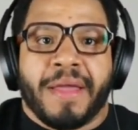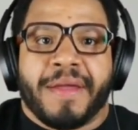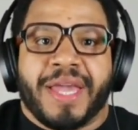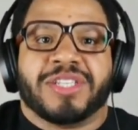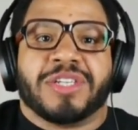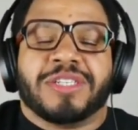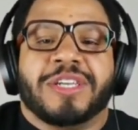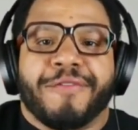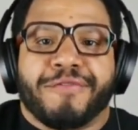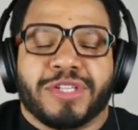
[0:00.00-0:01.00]
it's a
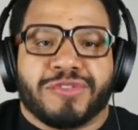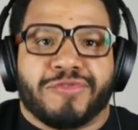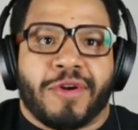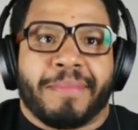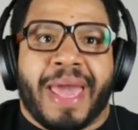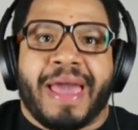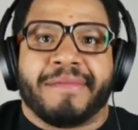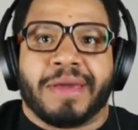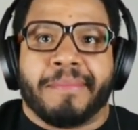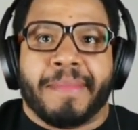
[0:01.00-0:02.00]
difference from
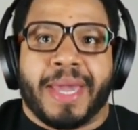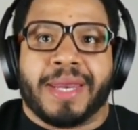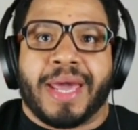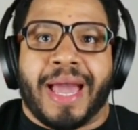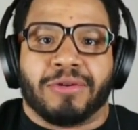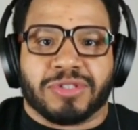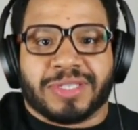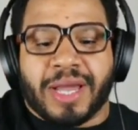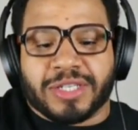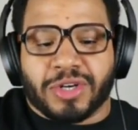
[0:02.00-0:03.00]
having a man
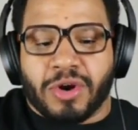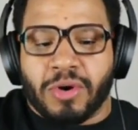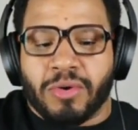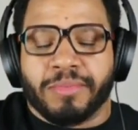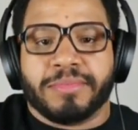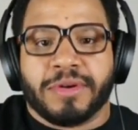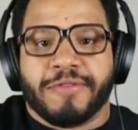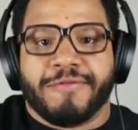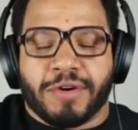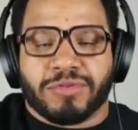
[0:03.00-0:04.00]
outside your home
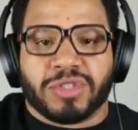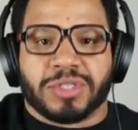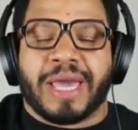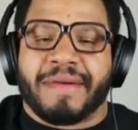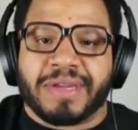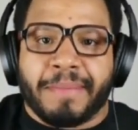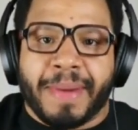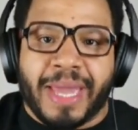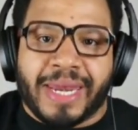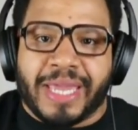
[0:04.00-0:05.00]
versus having a
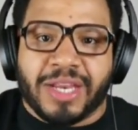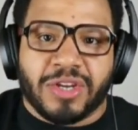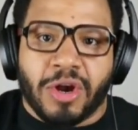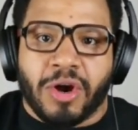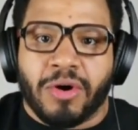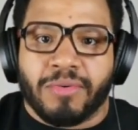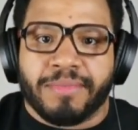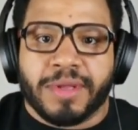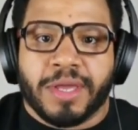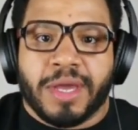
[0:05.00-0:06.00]
man in your home.
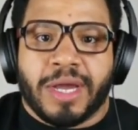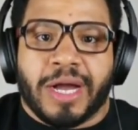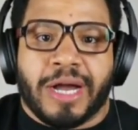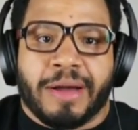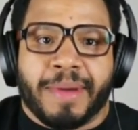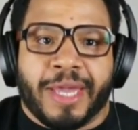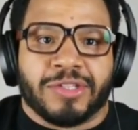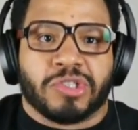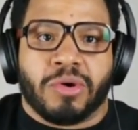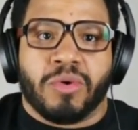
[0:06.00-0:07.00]
Um, and
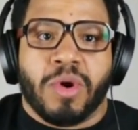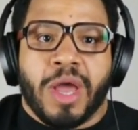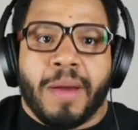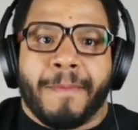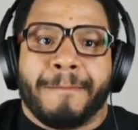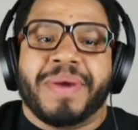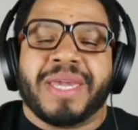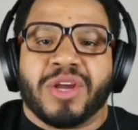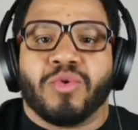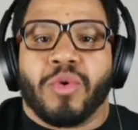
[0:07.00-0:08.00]
so
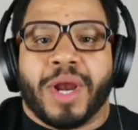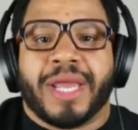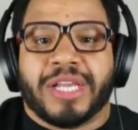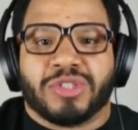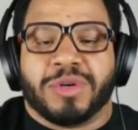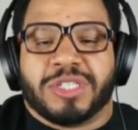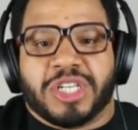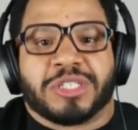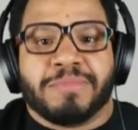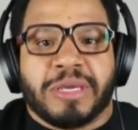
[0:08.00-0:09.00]
being raised with
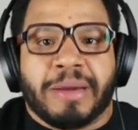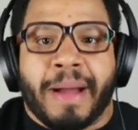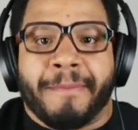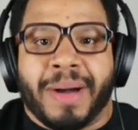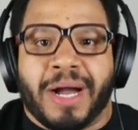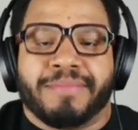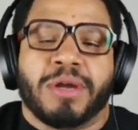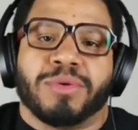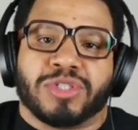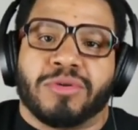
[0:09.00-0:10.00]
just me and my mom, there
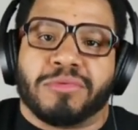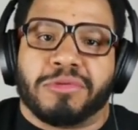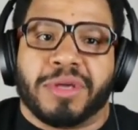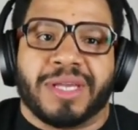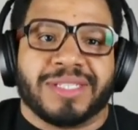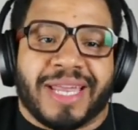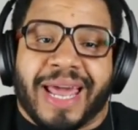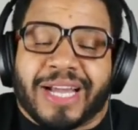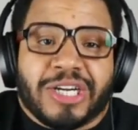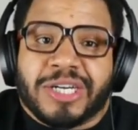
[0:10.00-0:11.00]
were certain things that I
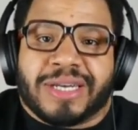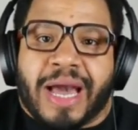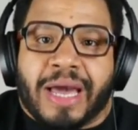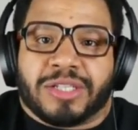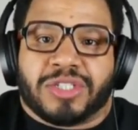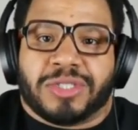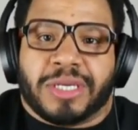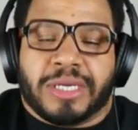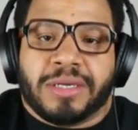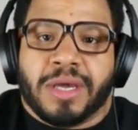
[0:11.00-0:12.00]
could not
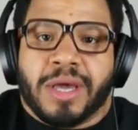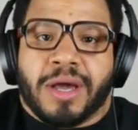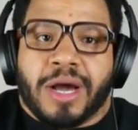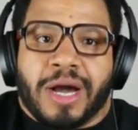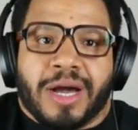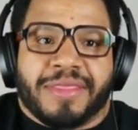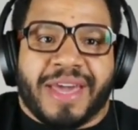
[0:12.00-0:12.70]
see uh, that a